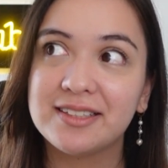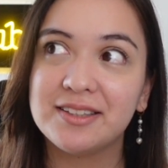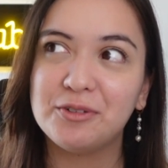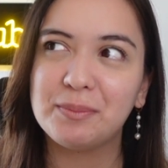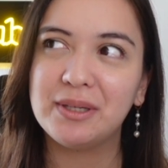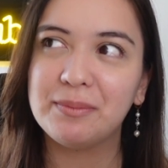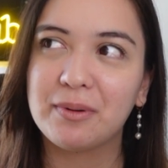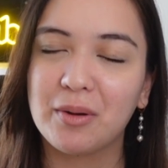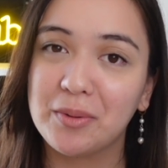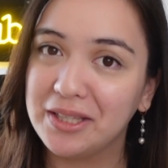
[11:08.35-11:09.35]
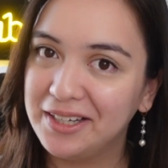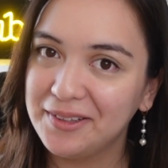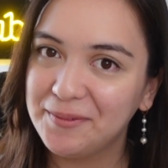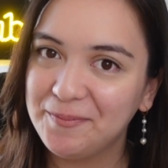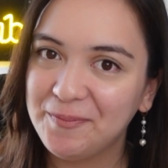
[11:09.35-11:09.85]
Knowing me, probably not.
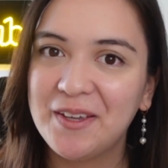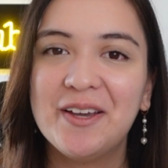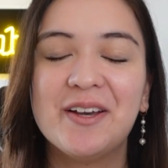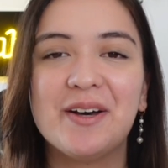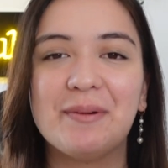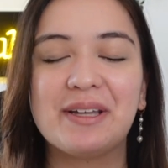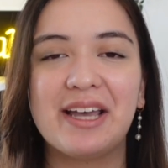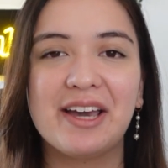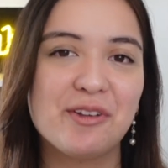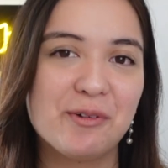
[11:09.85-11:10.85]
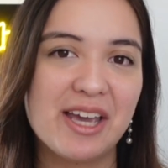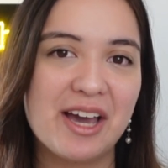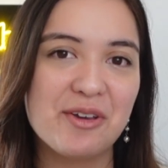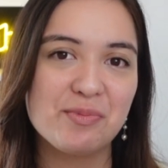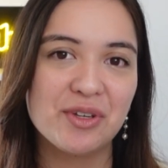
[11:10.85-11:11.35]
But either way,
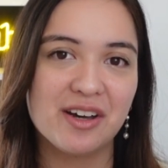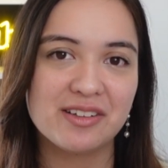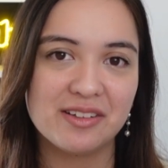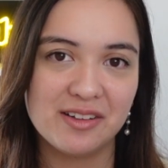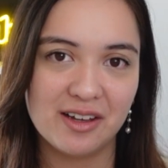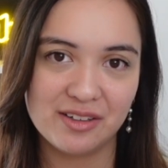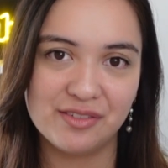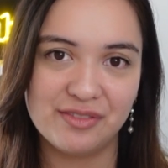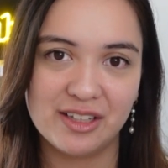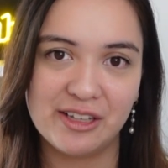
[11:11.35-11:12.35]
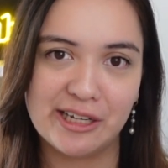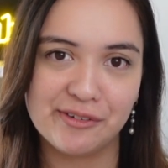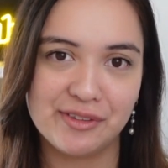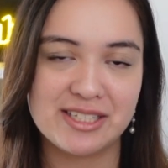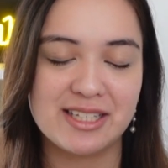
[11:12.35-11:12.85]
I hope you got a lot of value out
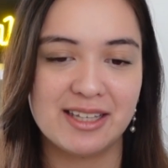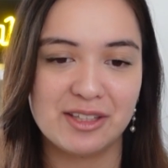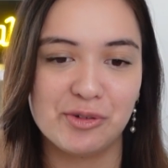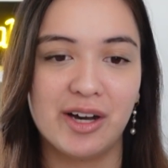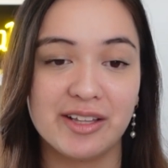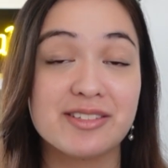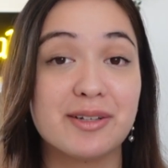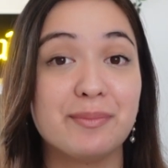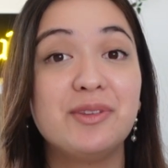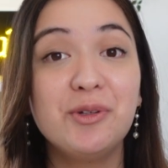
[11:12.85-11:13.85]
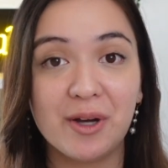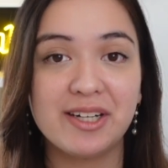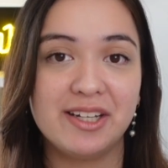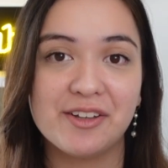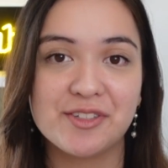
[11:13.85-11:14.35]
of this and that you got some new
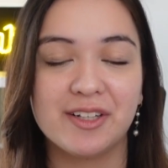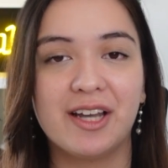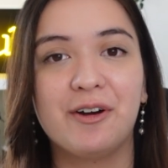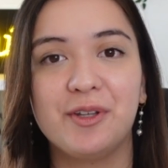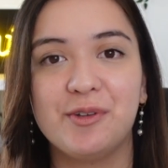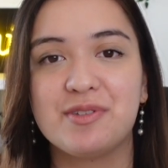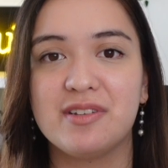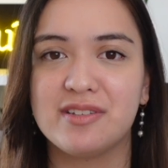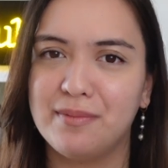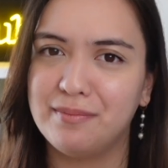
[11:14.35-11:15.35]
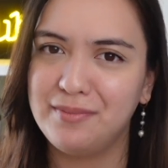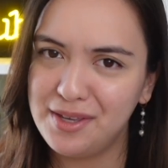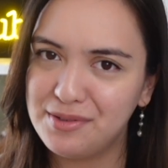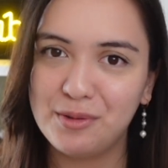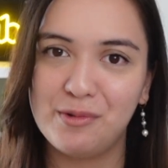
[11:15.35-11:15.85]
ideas on how to use this
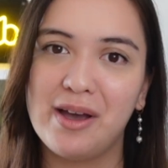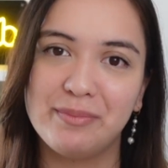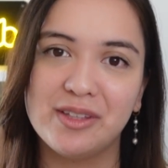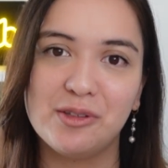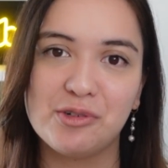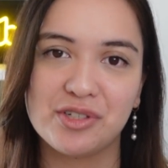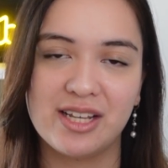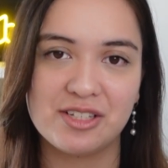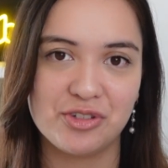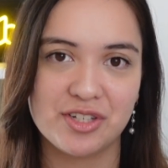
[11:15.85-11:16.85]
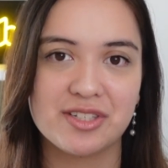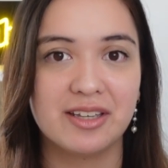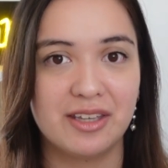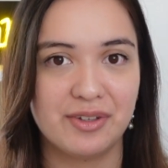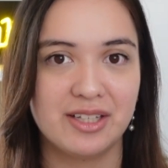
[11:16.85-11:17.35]
amazing new app that Notion has just
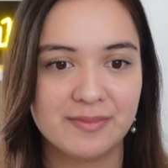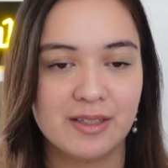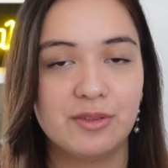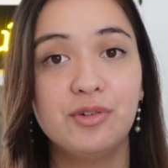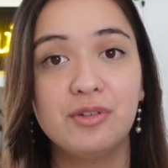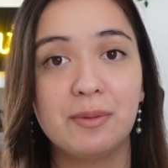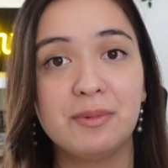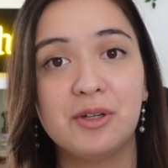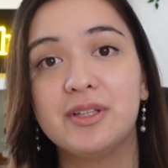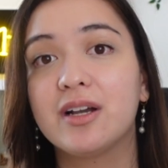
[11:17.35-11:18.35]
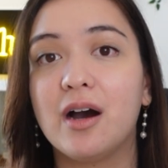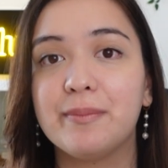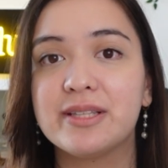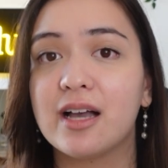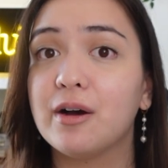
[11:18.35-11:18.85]
given us. Do let me know in the
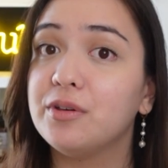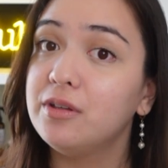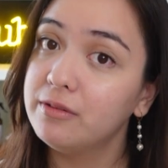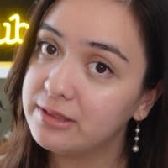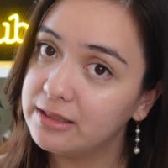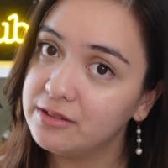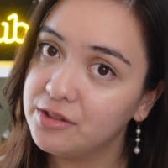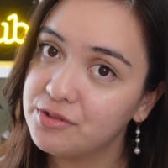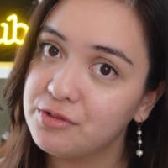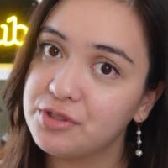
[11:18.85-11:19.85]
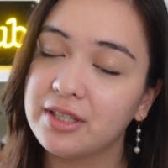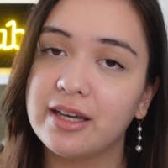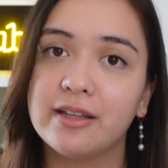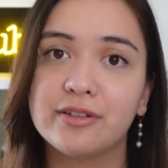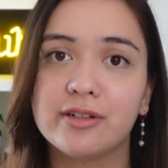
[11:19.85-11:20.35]
comments how you intend to use Notion
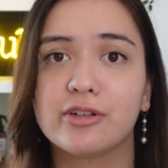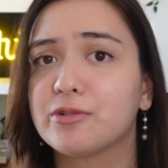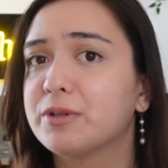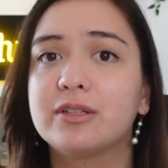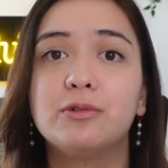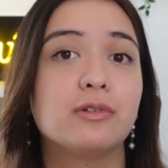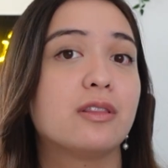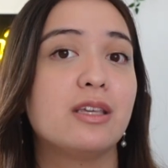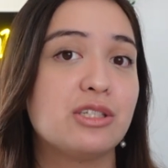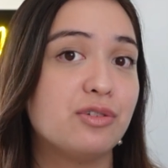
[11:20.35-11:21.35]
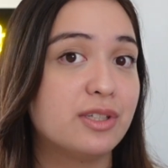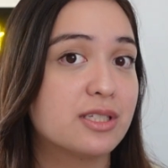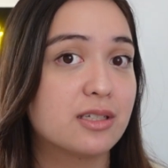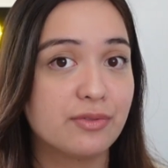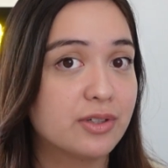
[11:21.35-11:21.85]
Calendar, or what cool things you've
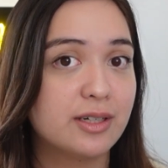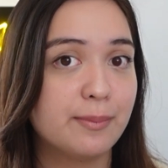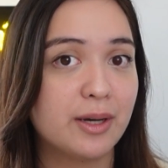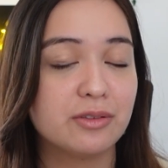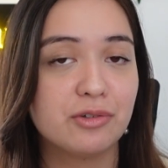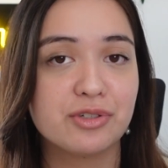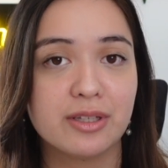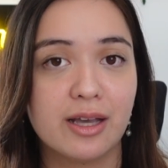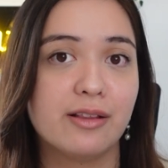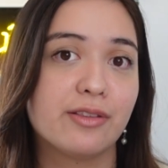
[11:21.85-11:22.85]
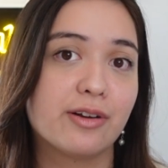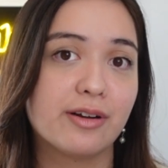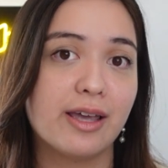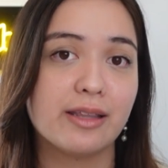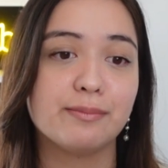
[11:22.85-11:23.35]
discovered about Notion Calendar
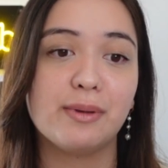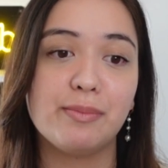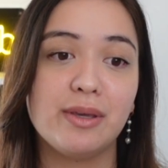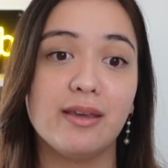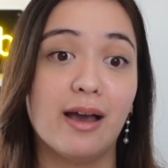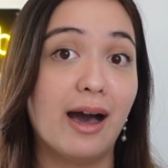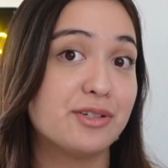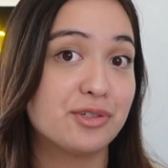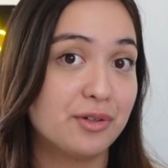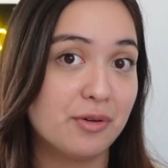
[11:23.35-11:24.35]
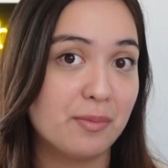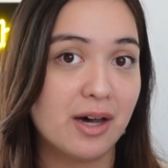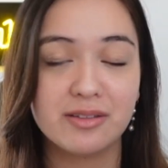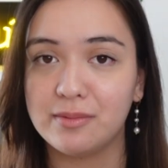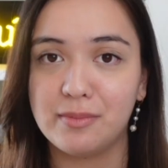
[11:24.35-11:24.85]
that maybe I should know
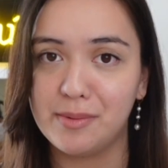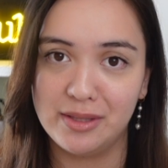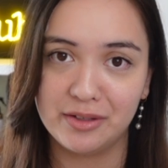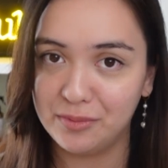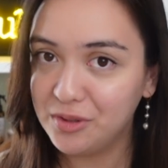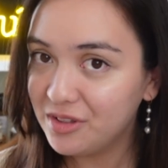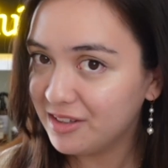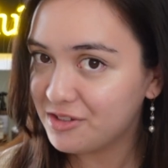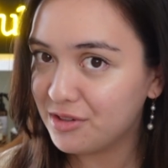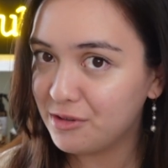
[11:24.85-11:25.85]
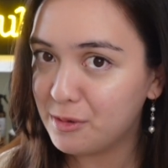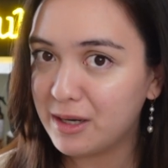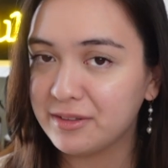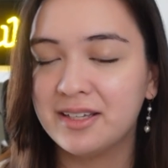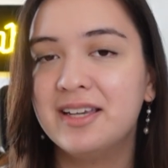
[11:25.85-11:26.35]
about and maybe the community should know
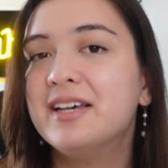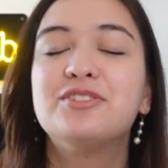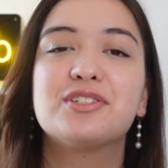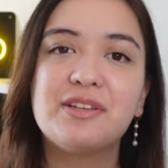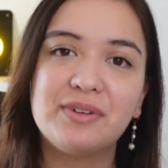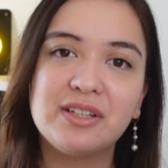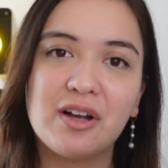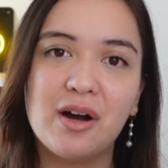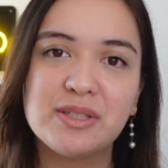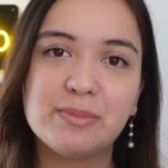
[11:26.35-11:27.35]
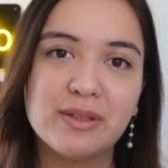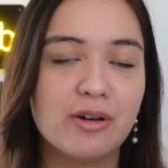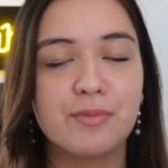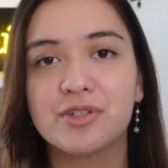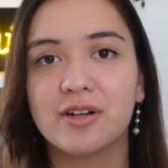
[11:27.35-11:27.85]
about. Just leave it in the comments below.
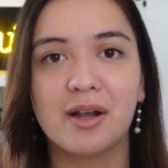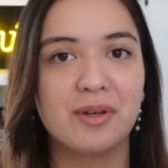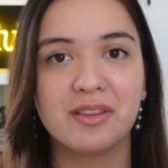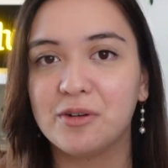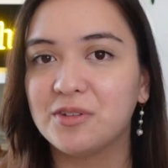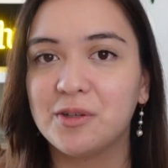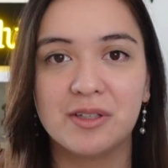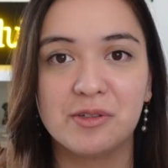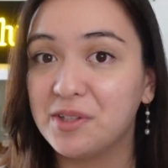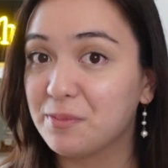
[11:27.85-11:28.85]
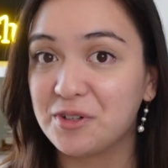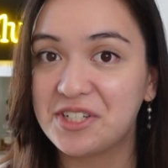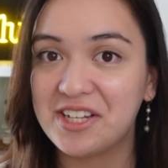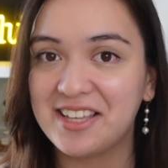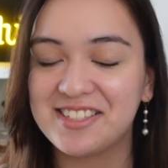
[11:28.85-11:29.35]
I'm sure I'm not the only one who'd
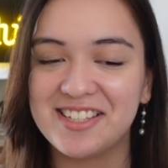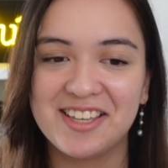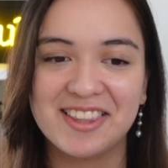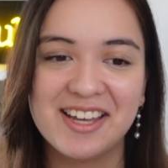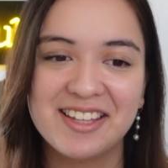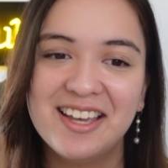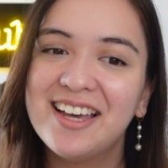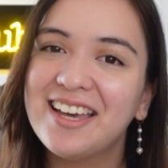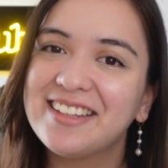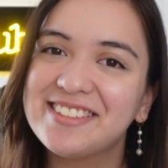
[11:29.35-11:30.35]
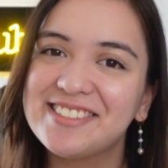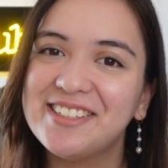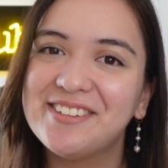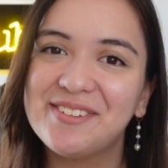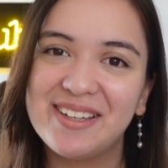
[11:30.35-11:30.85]
appreciate seeing that. And I'll see
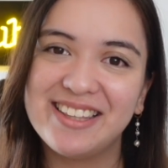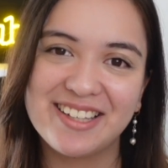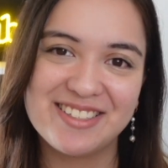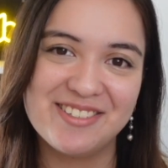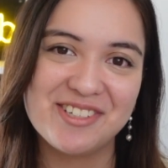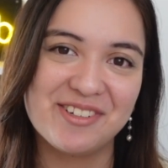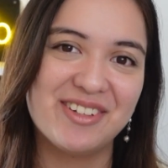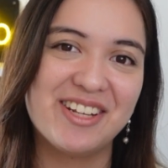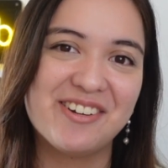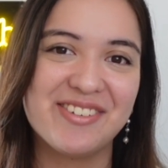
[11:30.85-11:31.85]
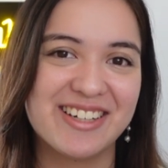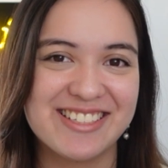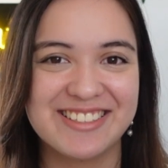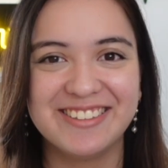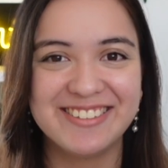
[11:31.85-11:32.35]
you in my next Notion video very
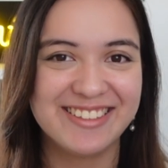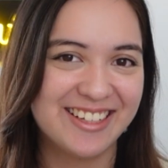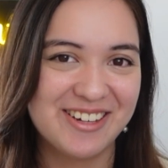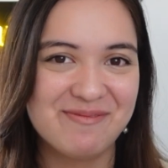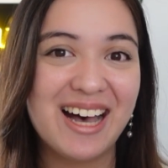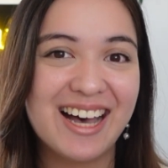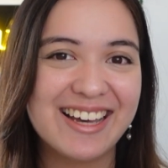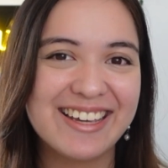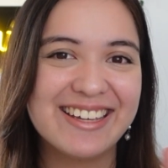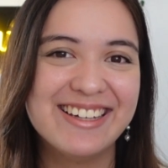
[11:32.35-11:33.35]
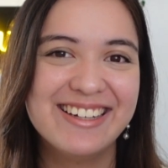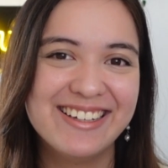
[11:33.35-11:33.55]
soon. Bye!